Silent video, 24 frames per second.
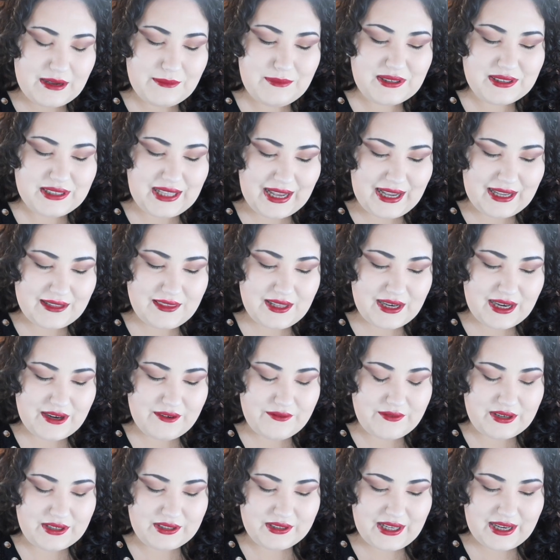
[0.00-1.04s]
I'm glad that I
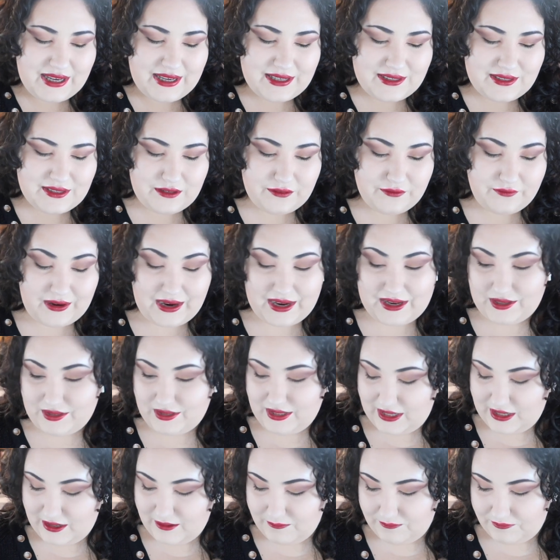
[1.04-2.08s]
realized,
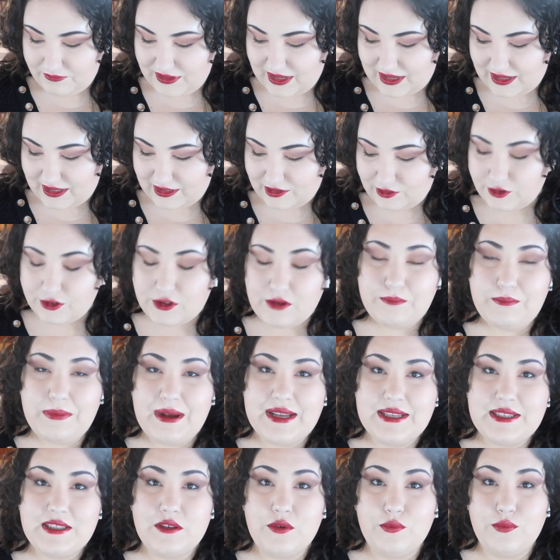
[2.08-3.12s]
finally, that I look
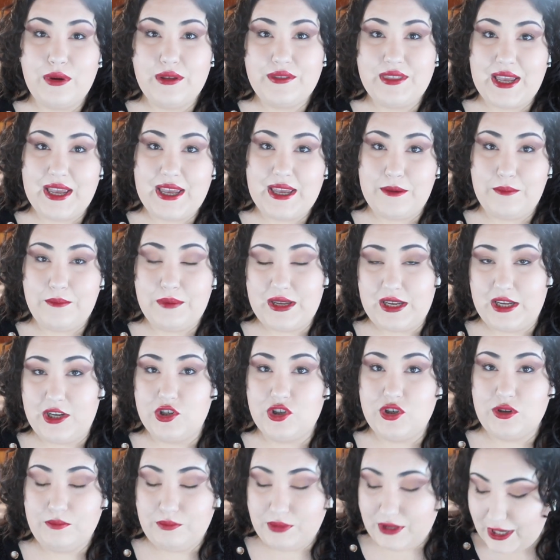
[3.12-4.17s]
best with a
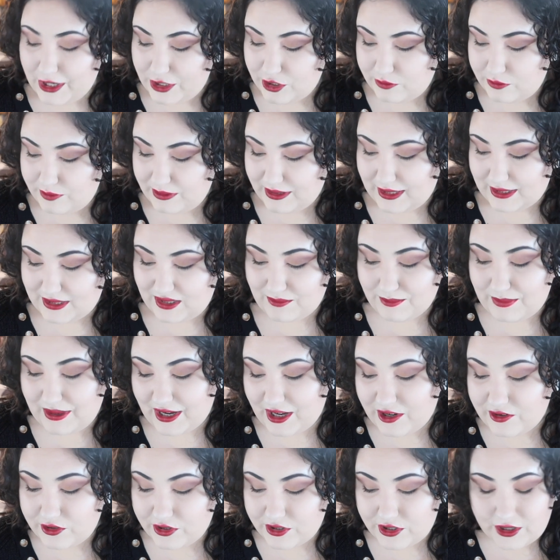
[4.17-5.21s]
peach blush because of my
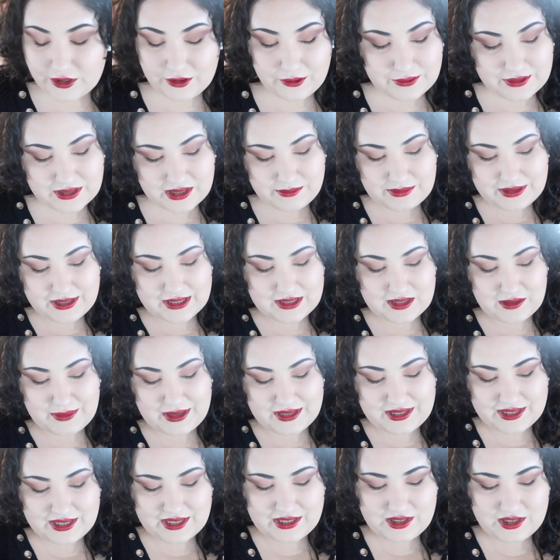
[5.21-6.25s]
undertones and because of my
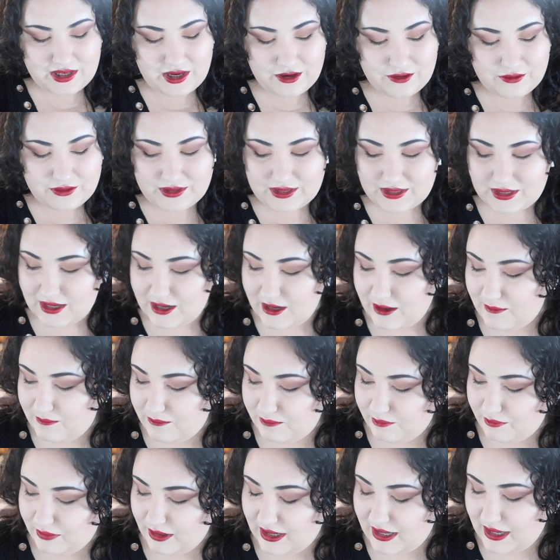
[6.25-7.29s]
skin tones,
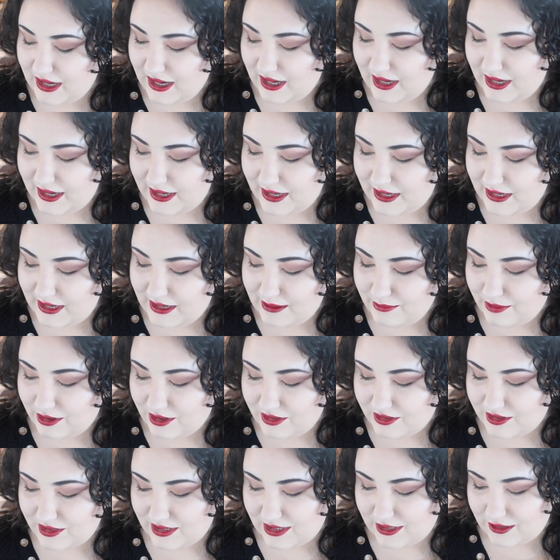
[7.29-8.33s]
but I am
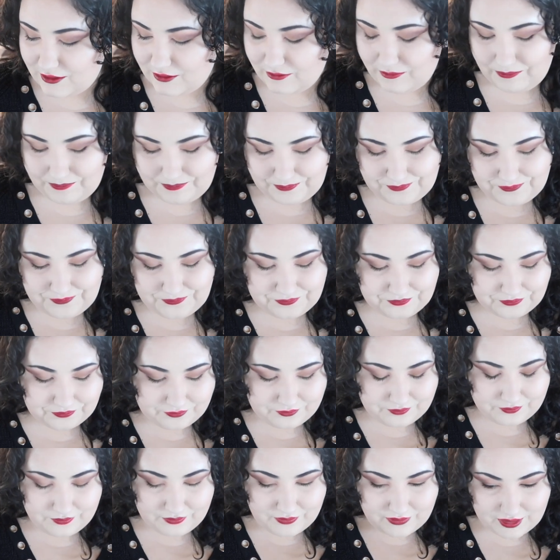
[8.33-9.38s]
also
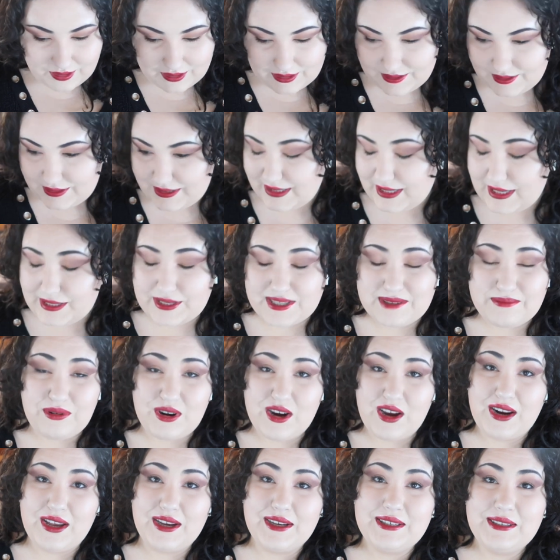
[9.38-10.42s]
sick of this
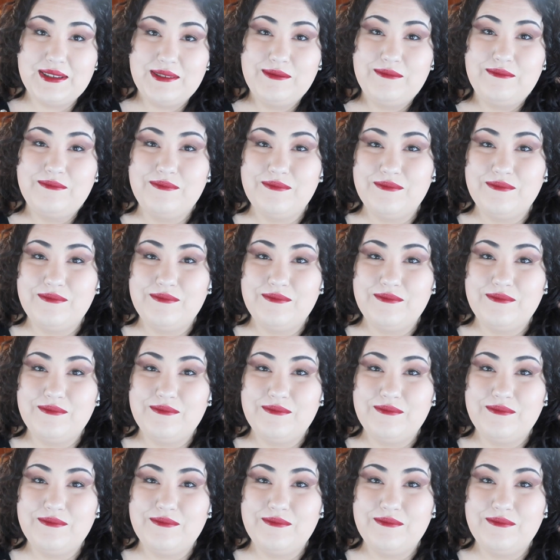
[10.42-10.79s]
product.